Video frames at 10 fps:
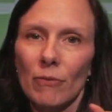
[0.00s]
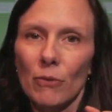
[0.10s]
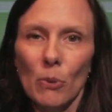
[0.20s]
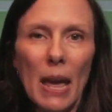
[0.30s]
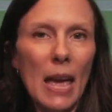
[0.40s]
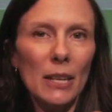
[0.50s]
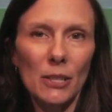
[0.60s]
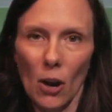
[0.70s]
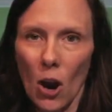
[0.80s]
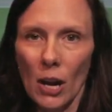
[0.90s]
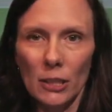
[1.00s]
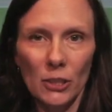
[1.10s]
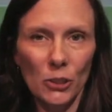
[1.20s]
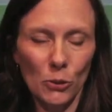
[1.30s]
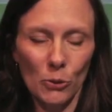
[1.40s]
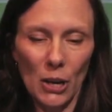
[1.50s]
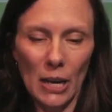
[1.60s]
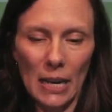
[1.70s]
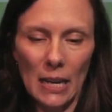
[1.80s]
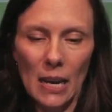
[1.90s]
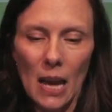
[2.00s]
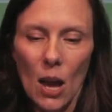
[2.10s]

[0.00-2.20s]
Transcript: thread, yarn, string.